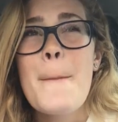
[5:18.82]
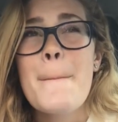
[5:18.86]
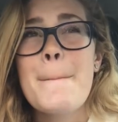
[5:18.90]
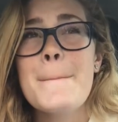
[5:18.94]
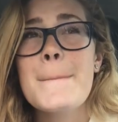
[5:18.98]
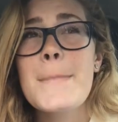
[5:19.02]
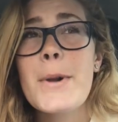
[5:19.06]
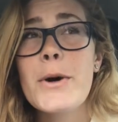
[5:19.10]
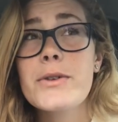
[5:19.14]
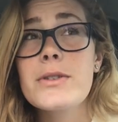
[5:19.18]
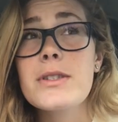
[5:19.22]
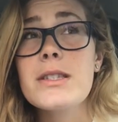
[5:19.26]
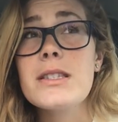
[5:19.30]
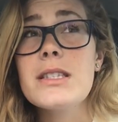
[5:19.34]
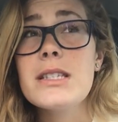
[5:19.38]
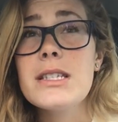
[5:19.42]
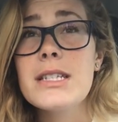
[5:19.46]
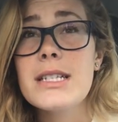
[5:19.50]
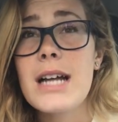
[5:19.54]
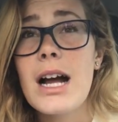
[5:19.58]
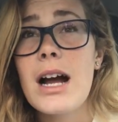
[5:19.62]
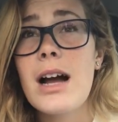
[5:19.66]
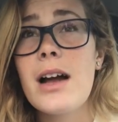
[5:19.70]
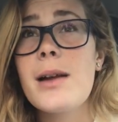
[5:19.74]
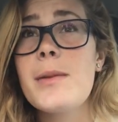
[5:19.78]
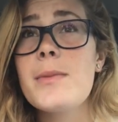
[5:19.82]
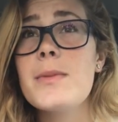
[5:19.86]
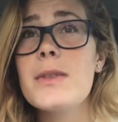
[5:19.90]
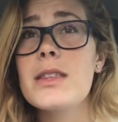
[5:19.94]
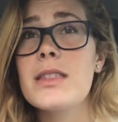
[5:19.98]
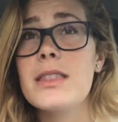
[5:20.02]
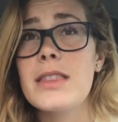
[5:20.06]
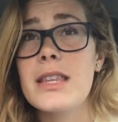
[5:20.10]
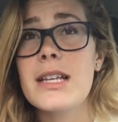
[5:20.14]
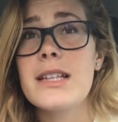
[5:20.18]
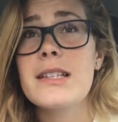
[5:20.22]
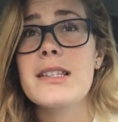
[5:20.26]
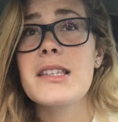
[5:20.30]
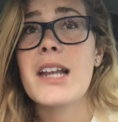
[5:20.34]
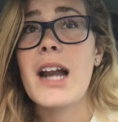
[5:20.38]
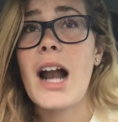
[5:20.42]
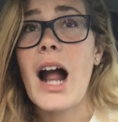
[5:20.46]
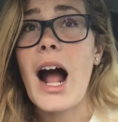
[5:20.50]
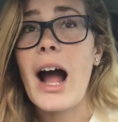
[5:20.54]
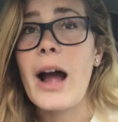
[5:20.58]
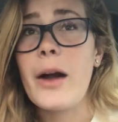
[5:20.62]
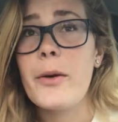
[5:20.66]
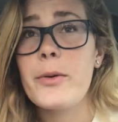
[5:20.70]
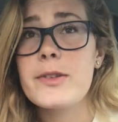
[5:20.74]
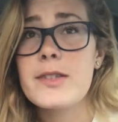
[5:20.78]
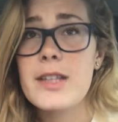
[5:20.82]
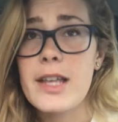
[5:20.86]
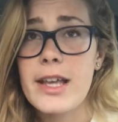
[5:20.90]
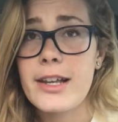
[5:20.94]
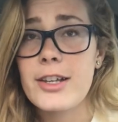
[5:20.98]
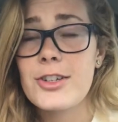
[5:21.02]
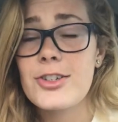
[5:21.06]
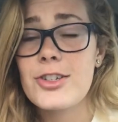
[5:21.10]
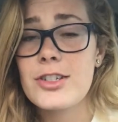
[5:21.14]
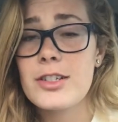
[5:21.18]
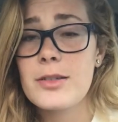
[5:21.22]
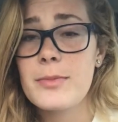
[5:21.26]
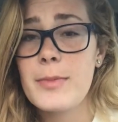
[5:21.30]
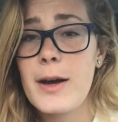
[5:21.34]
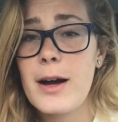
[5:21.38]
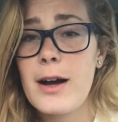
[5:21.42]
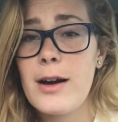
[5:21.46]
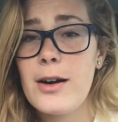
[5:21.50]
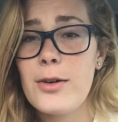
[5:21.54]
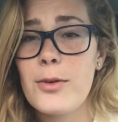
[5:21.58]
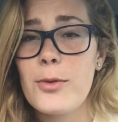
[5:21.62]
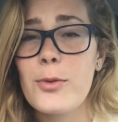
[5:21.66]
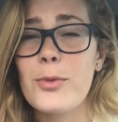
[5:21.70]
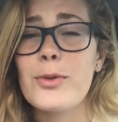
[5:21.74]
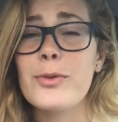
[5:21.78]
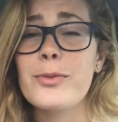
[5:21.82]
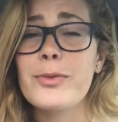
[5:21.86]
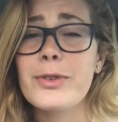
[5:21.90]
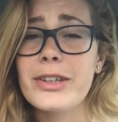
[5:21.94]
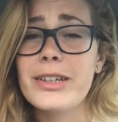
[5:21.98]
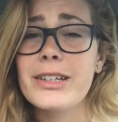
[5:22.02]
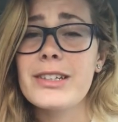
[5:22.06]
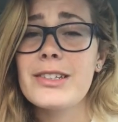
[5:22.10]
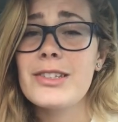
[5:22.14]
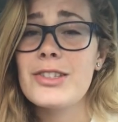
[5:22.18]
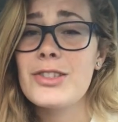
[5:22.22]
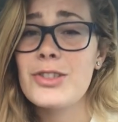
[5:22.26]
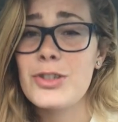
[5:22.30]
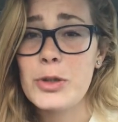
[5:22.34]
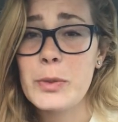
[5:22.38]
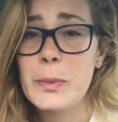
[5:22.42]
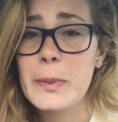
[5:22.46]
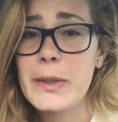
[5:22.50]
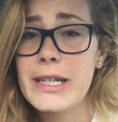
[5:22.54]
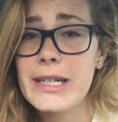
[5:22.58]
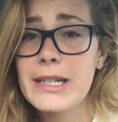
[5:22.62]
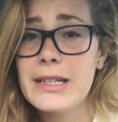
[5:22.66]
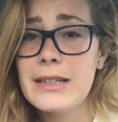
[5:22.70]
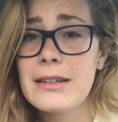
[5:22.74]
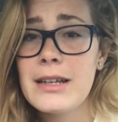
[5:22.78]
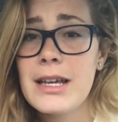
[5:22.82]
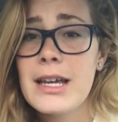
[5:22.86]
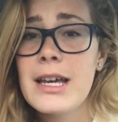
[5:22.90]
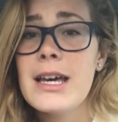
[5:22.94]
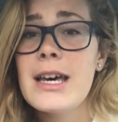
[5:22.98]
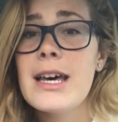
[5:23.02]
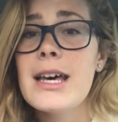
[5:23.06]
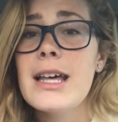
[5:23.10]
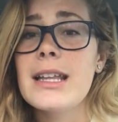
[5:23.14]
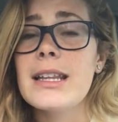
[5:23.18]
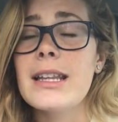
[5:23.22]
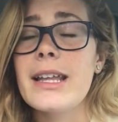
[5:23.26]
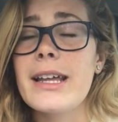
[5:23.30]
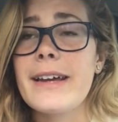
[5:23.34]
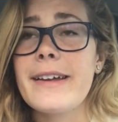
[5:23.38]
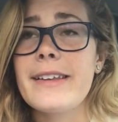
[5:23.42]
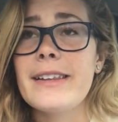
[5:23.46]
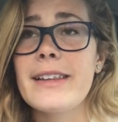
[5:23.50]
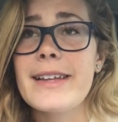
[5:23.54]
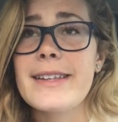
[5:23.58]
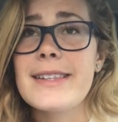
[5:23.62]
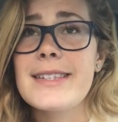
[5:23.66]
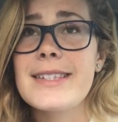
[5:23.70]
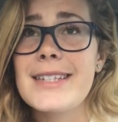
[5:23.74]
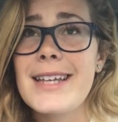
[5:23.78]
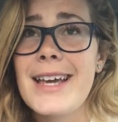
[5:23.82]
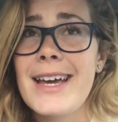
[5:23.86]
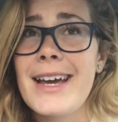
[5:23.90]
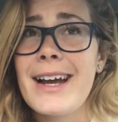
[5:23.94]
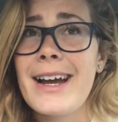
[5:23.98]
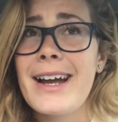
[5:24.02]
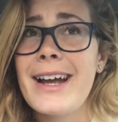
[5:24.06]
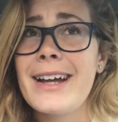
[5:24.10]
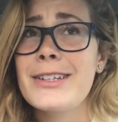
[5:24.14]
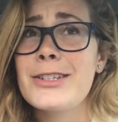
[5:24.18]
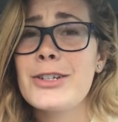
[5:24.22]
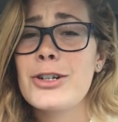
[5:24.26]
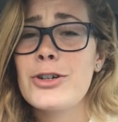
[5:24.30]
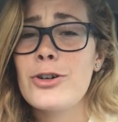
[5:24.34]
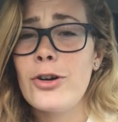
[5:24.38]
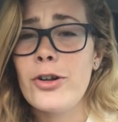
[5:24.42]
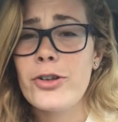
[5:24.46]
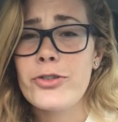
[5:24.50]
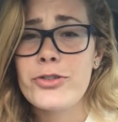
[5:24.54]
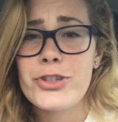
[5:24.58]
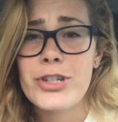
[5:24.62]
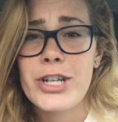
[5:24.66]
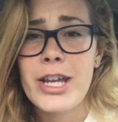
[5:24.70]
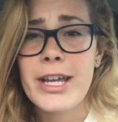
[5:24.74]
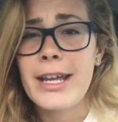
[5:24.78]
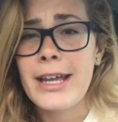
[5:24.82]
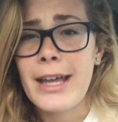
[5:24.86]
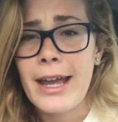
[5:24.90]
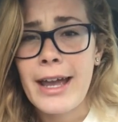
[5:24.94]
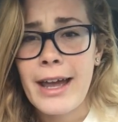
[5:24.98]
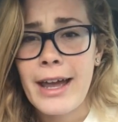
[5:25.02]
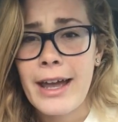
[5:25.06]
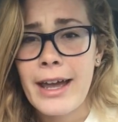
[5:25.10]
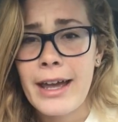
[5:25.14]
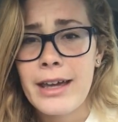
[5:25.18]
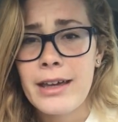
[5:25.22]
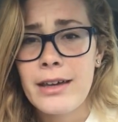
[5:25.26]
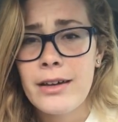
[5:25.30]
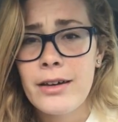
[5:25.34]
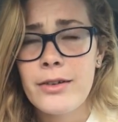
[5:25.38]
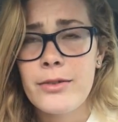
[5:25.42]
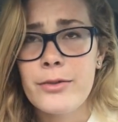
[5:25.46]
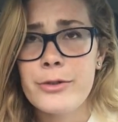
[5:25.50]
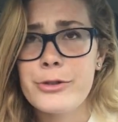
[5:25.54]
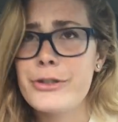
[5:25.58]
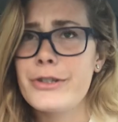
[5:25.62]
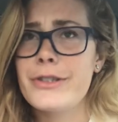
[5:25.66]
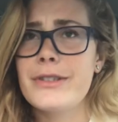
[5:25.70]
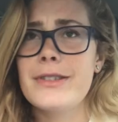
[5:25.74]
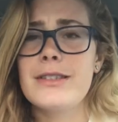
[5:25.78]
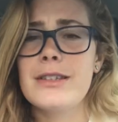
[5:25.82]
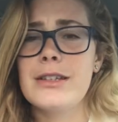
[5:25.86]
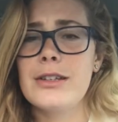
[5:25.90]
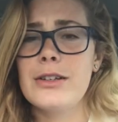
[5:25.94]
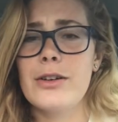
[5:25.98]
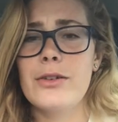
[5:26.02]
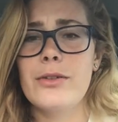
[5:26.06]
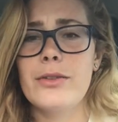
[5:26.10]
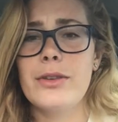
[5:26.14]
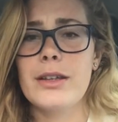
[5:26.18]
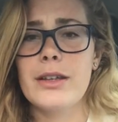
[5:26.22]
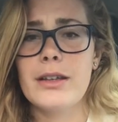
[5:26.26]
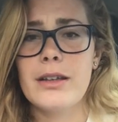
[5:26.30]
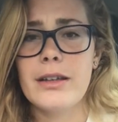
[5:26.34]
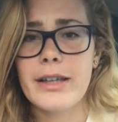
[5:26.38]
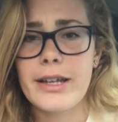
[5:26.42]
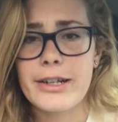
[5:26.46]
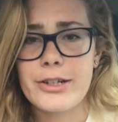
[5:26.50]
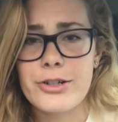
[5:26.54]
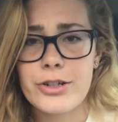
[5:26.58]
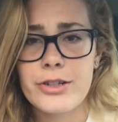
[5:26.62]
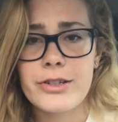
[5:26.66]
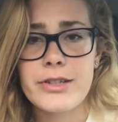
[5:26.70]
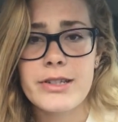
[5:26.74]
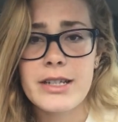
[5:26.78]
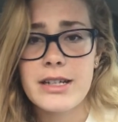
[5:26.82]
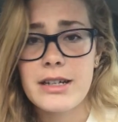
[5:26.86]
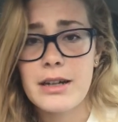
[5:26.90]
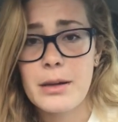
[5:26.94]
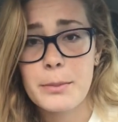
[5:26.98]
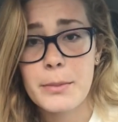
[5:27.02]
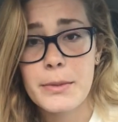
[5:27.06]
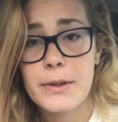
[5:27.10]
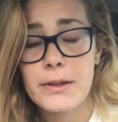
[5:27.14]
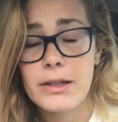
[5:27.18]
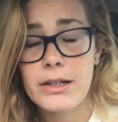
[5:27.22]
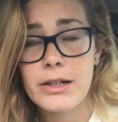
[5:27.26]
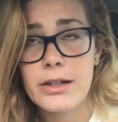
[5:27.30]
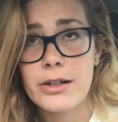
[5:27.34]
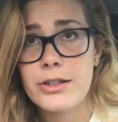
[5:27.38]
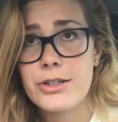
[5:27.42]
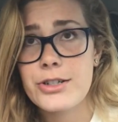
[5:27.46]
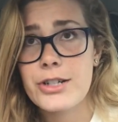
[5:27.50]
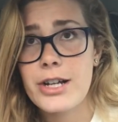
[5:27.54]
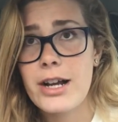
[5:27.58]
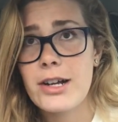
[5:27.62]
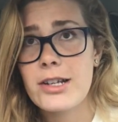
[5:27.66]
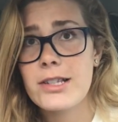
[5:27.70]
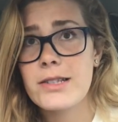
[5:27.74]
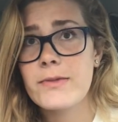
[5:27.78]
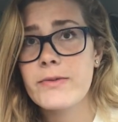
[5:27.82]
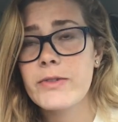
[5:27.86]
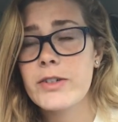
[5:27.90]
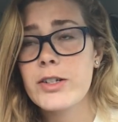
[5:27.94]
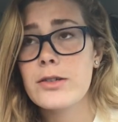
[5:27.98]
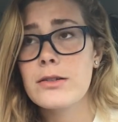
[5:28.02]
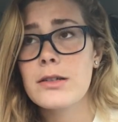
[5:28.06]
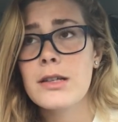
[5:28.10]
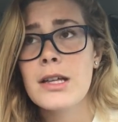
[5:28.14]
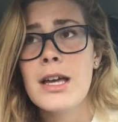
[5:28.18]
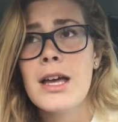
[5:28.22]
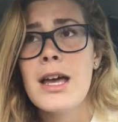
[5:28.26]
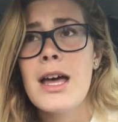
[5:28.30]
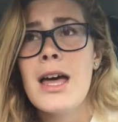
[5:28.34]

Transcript: Most of the time, the things that I was anxious about were really stupid. Like, let's say I had to call JEA, which is, you know, the electricity company here in Jacksonville.